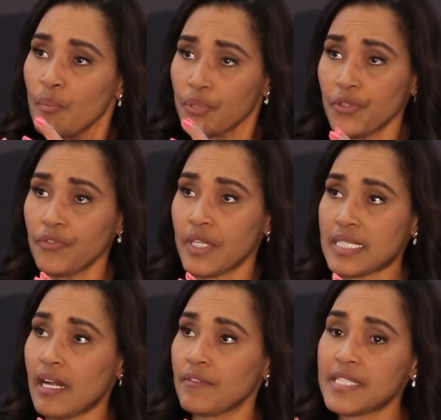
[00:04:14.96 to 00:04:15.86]
prove
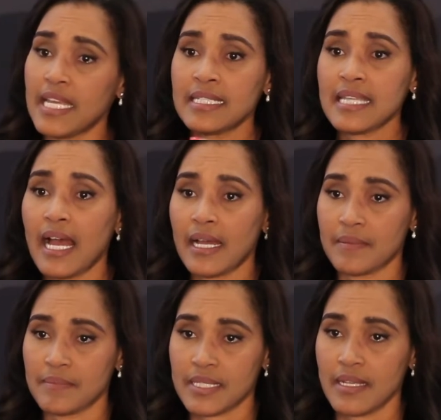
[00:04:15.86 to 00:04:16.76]
yourself 10
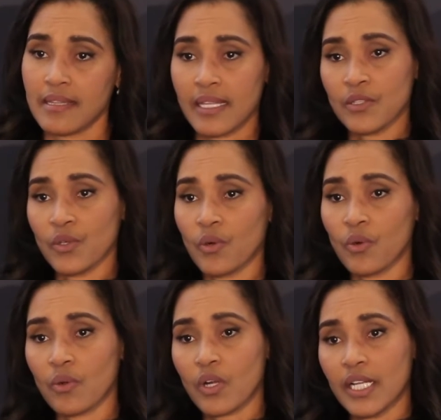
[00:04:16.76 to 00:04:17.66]
times than
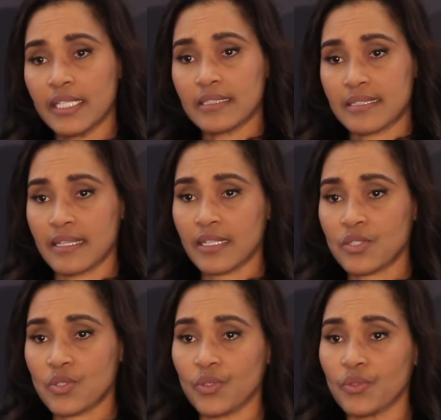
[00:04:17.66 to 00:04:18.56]
your colleagues
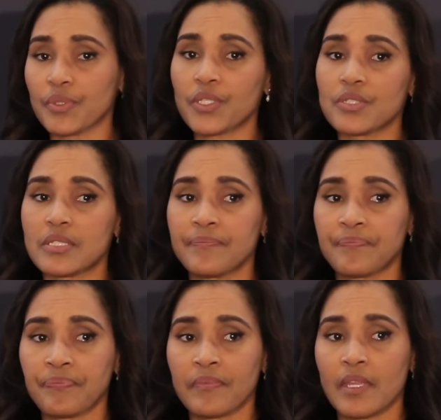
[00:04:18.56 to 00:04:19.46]
next to you, because
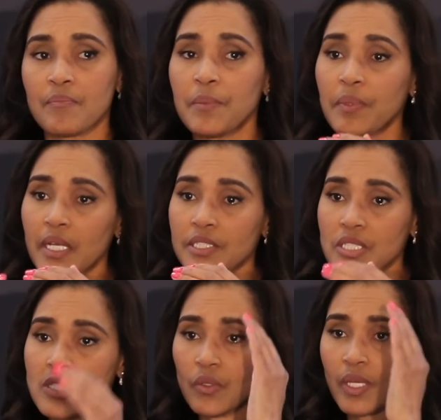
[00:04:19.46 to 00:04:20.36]
people are
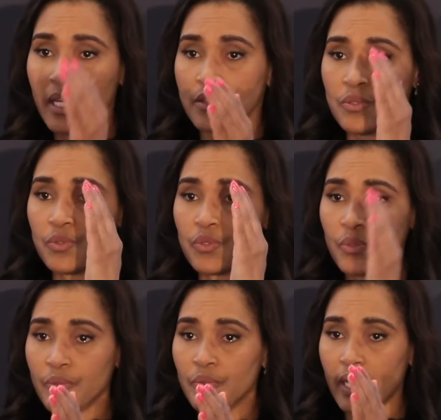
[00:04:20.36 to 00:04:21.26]
just looking at you
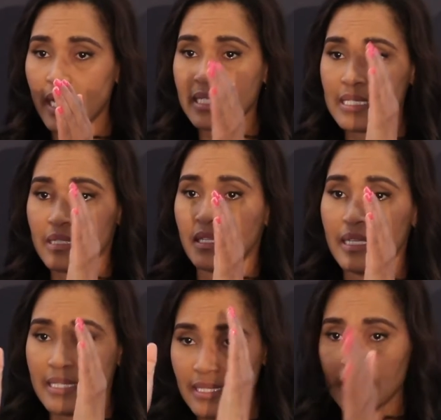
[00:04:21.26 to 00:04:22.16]
through
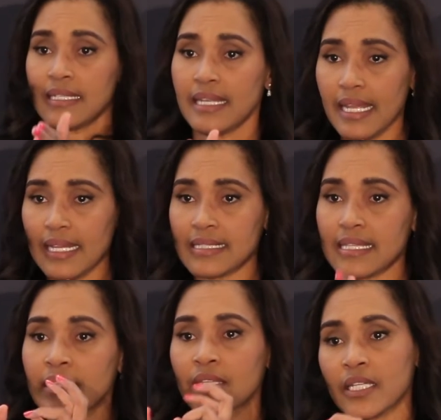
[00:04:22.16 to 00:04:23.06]
a certain lens,
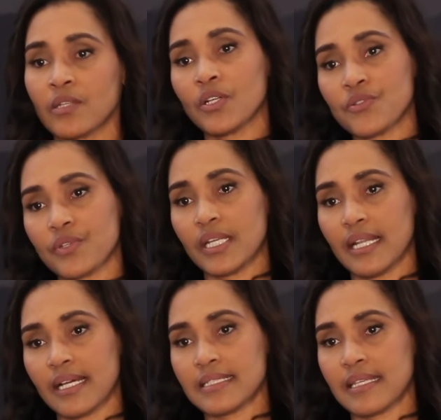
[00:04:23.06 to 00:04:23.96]
and they're not
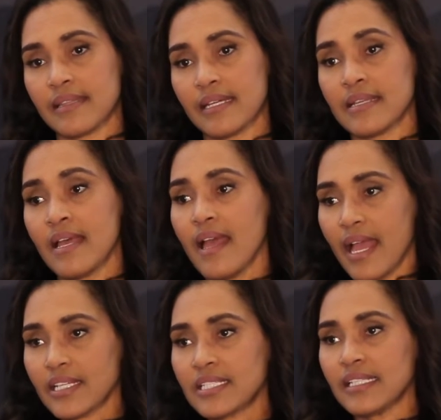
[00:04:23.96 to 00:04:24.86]
realizing that
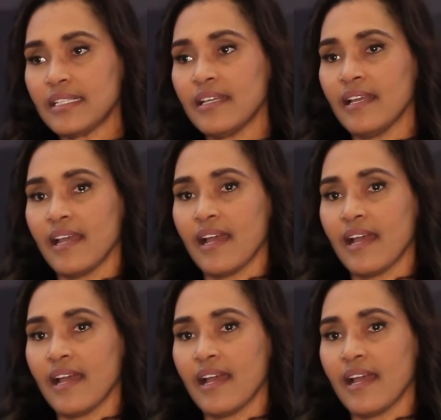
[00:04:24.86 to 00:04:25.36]
actually